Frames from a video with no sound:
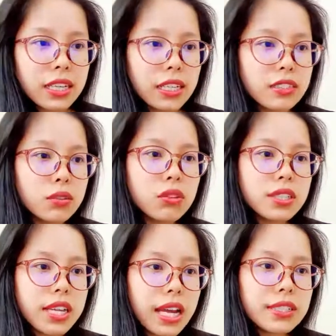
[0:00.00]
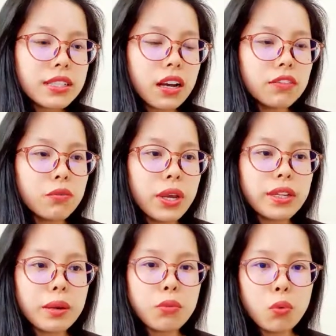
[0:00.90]
So the test of week
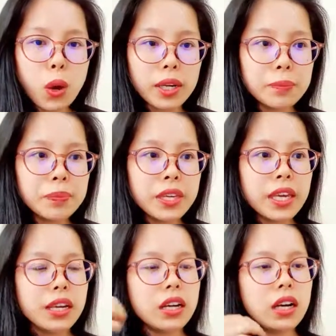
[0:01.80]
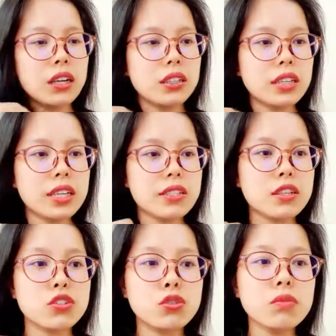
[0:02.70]
number 1 is the
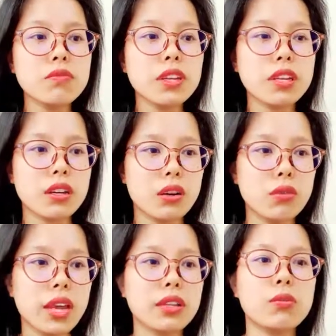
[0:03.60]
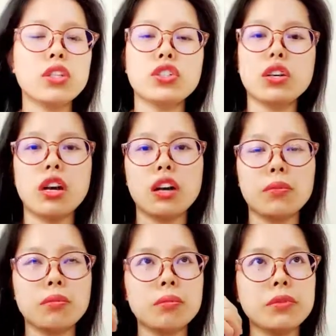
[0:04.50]
Zoom video in which
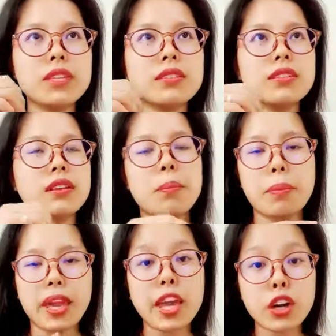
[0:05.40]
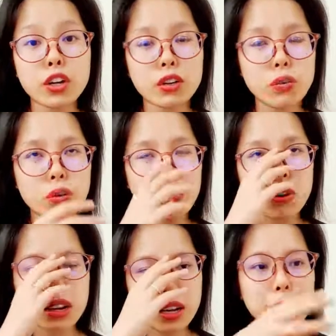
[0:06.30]
this is a pair or
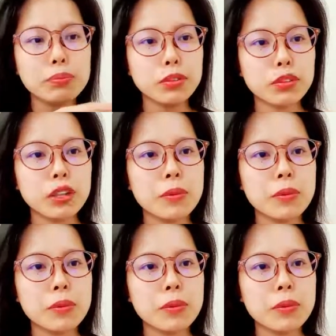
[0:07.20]
a couple